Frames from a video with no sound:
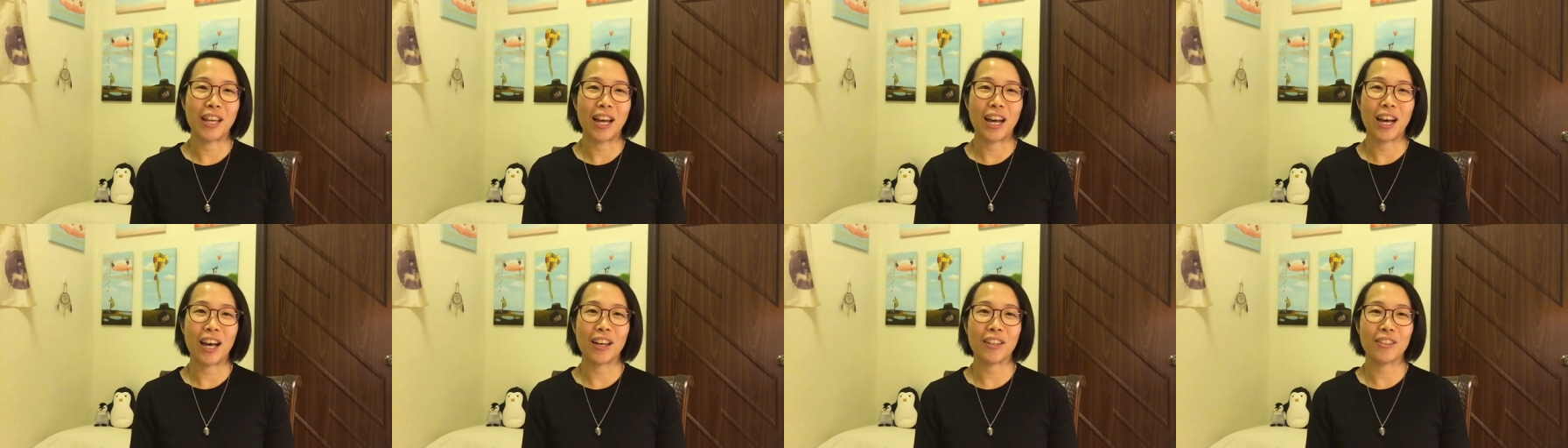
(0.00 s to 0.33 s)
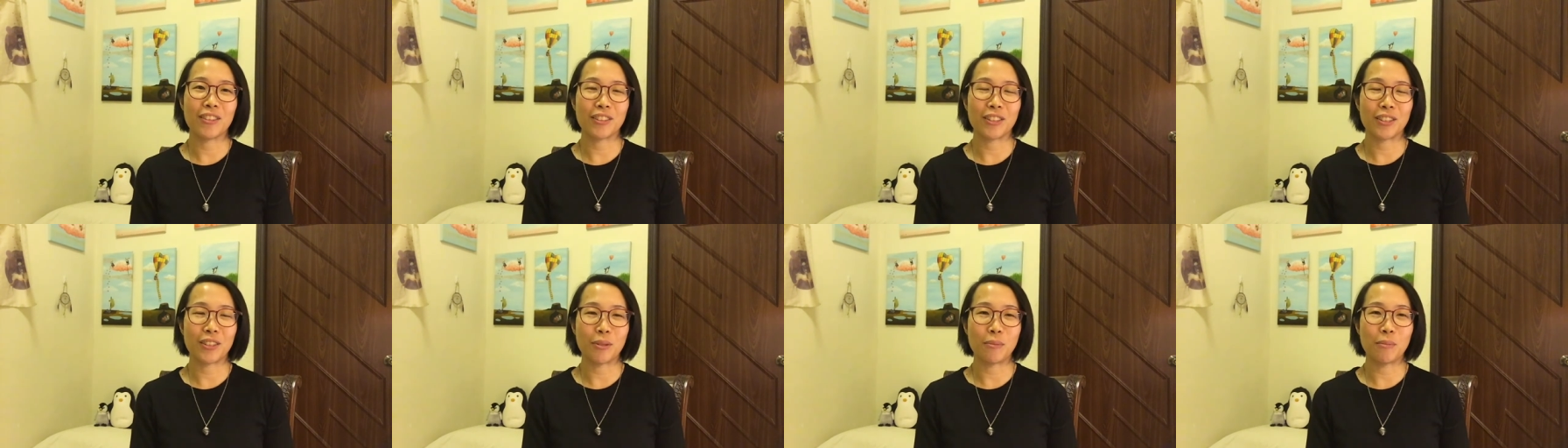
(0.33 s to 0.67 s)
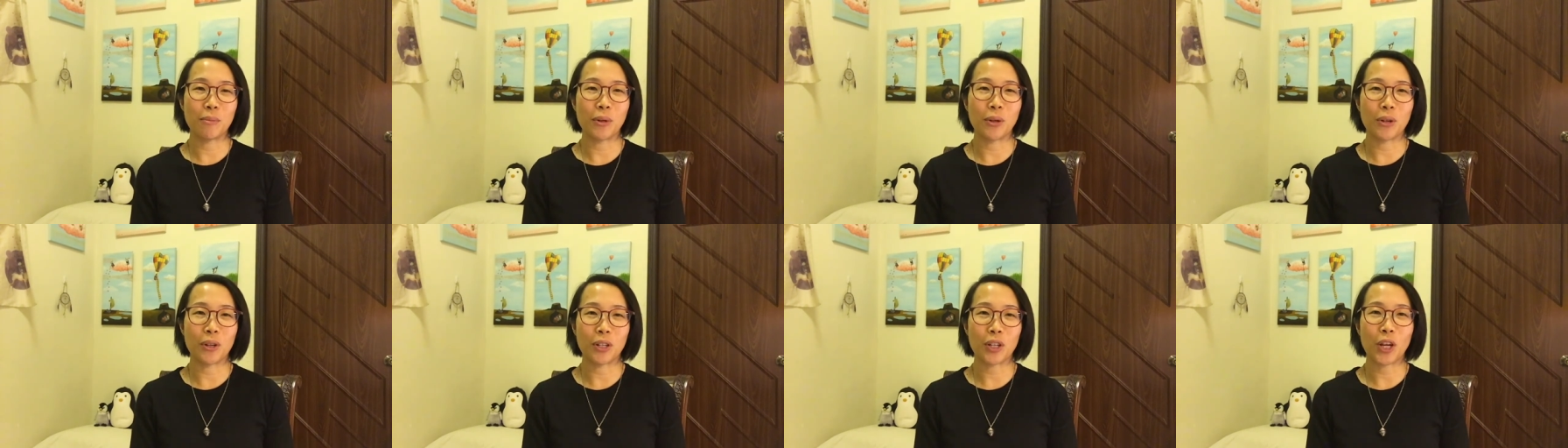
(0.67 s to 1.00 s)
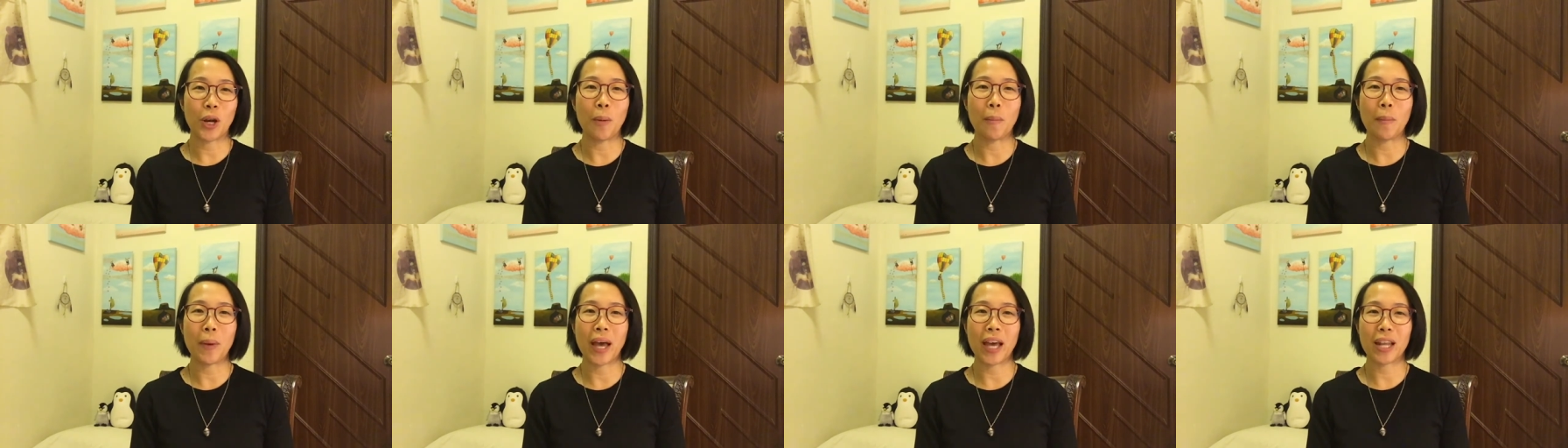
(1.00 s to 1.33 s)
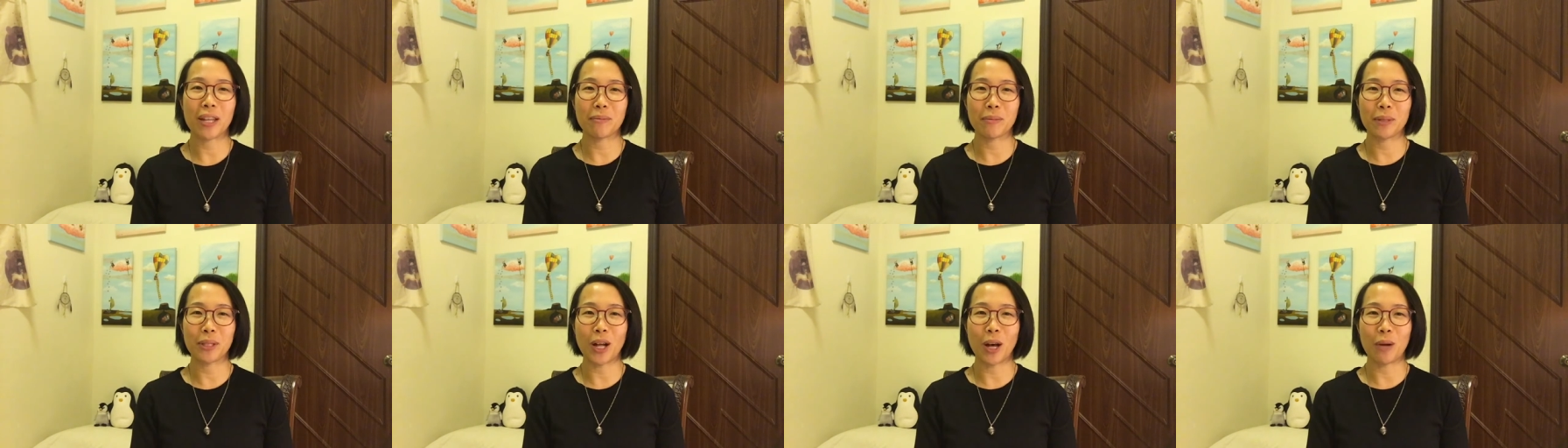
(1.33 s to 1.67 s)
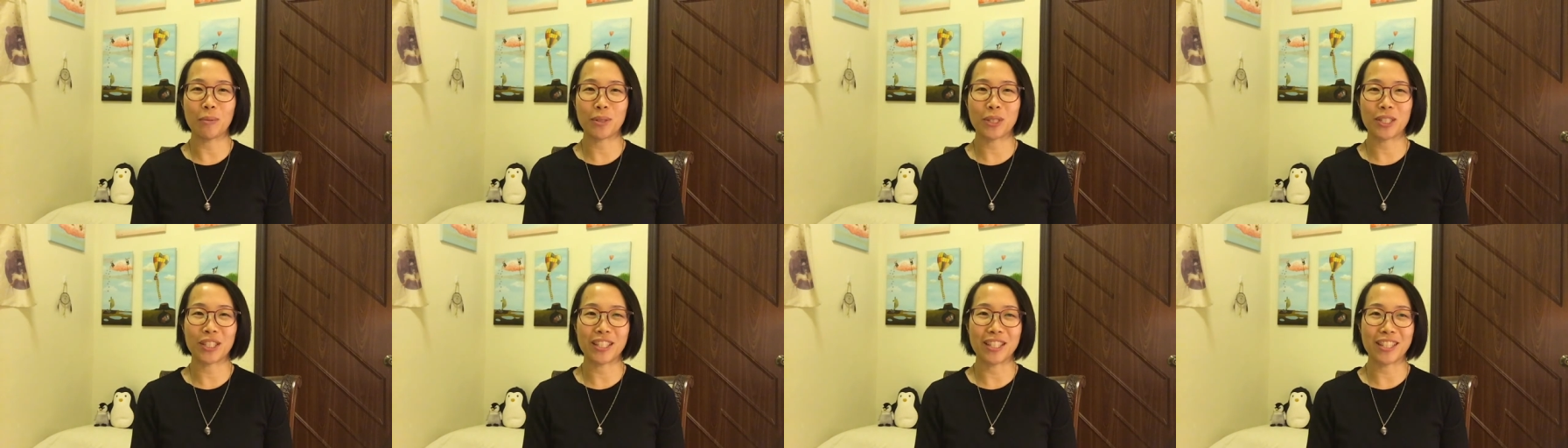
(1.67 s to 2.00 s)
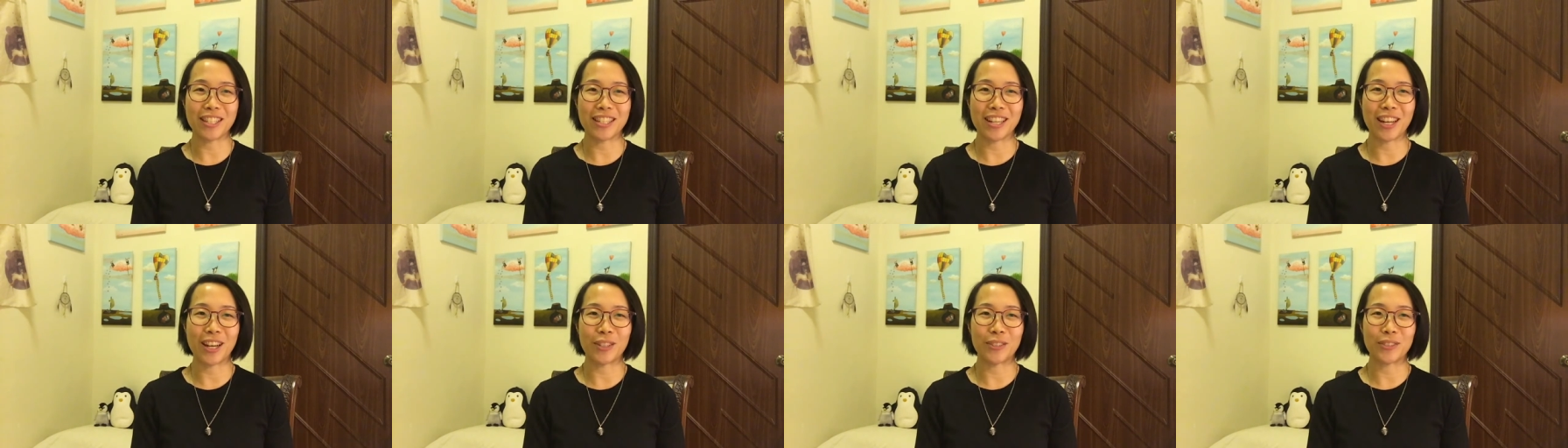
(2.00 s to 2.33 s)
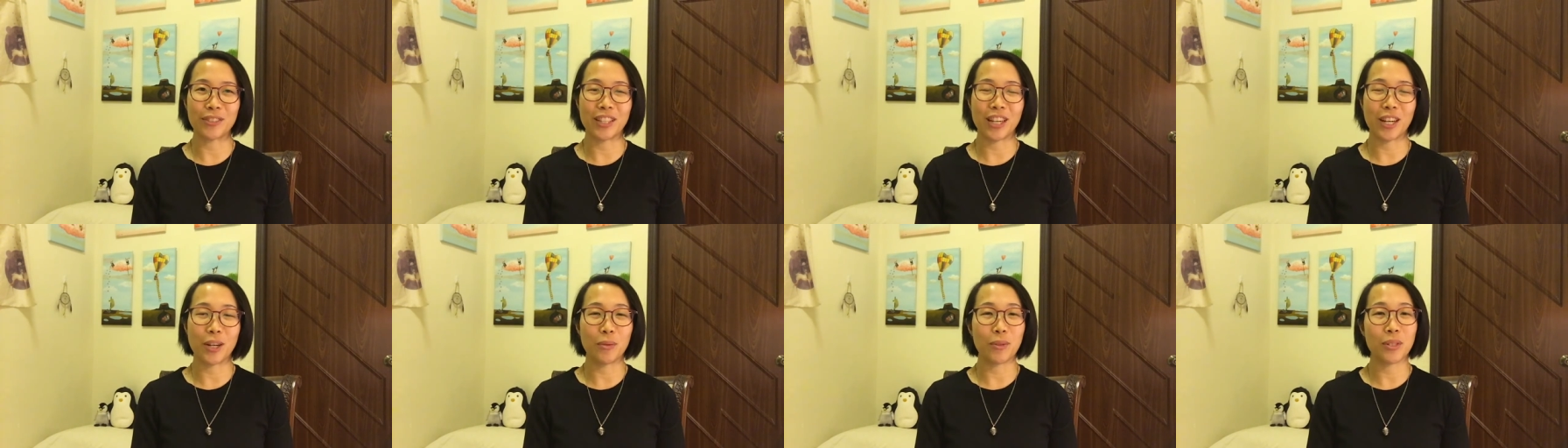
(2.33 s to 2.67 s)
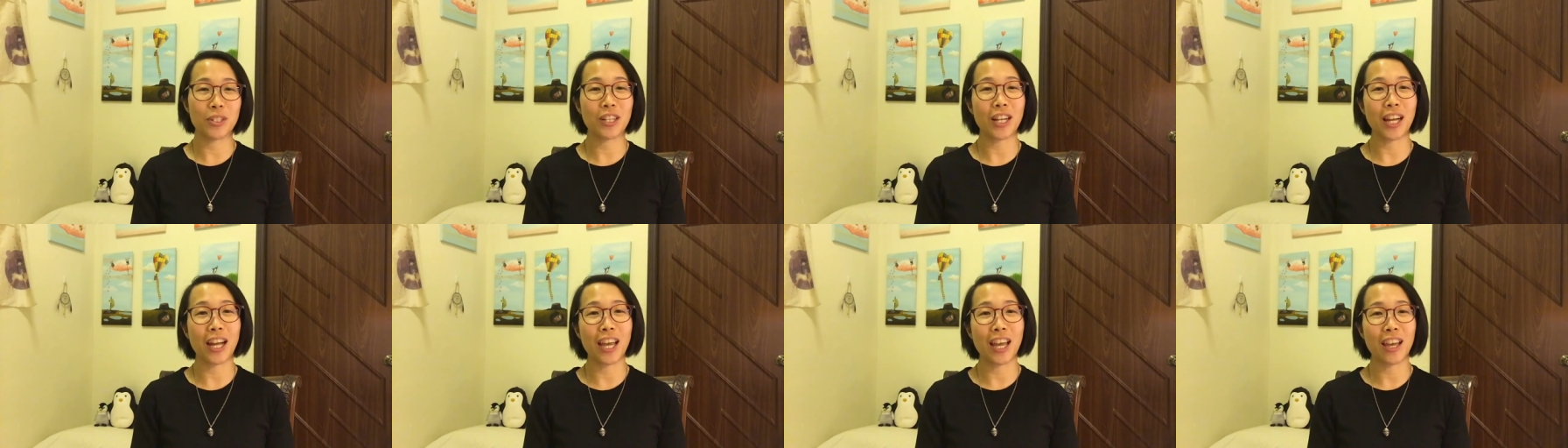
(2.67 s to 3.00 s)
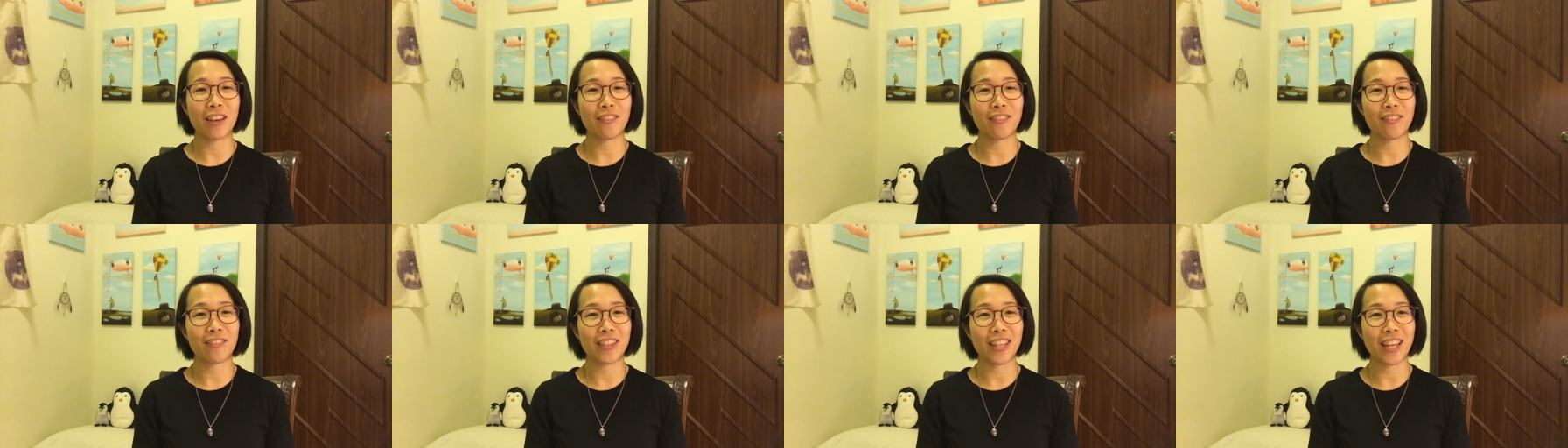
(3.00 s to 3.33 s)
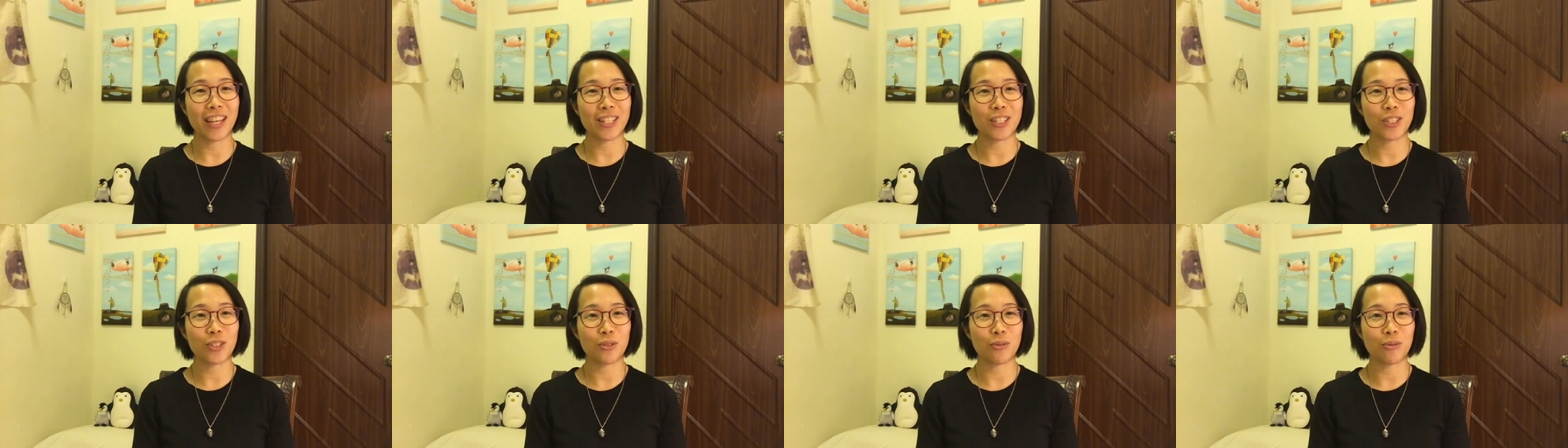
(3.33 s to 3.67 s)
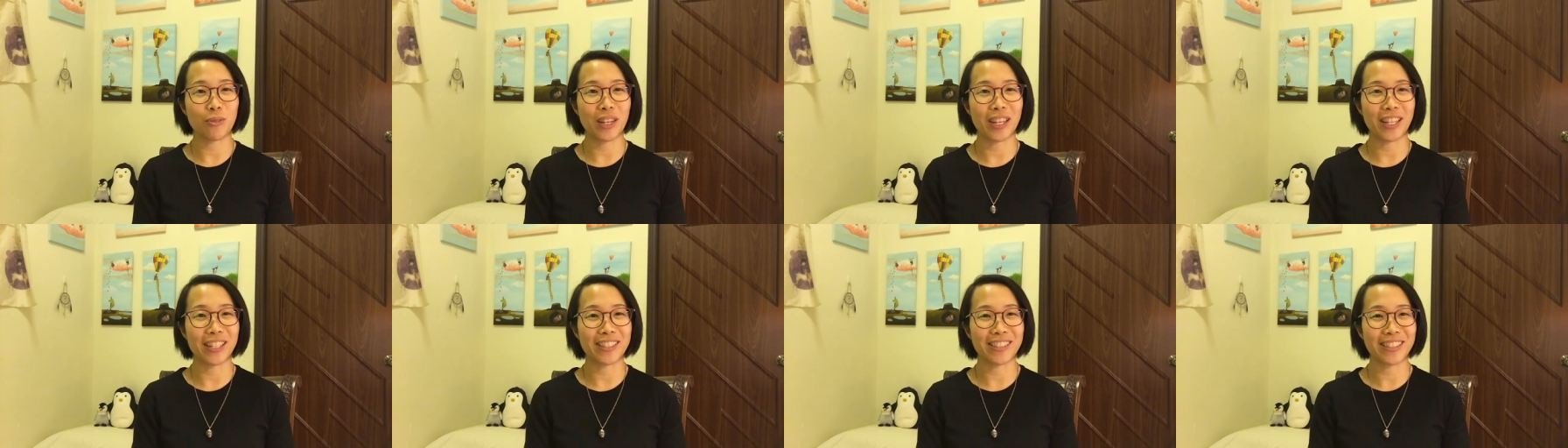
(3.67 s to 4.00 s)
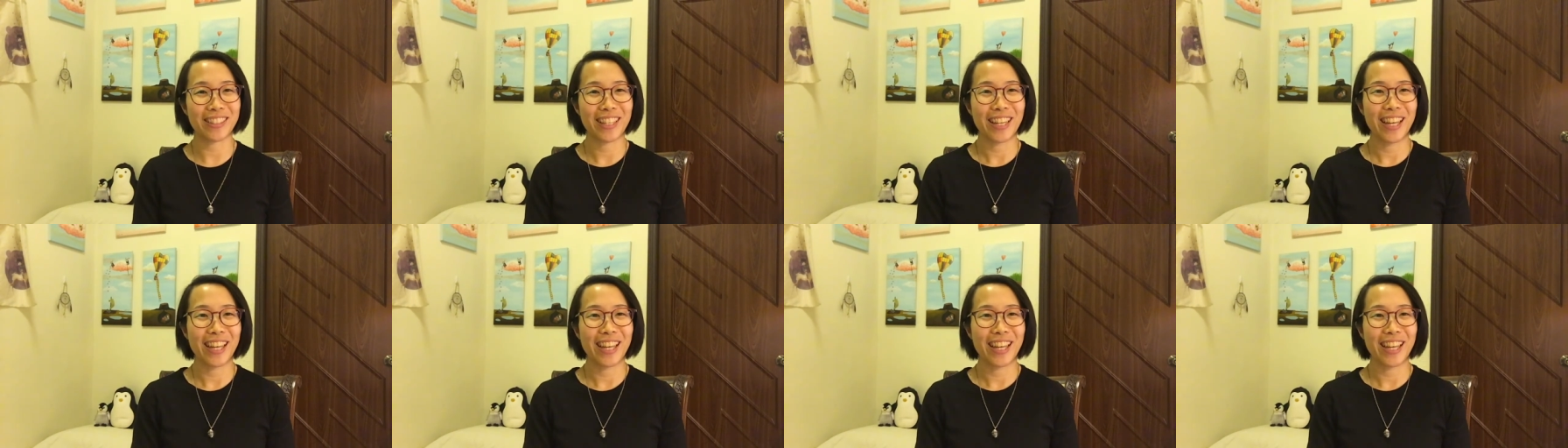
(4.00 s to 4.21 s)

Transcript: other more compatible options out there which I have yet to find.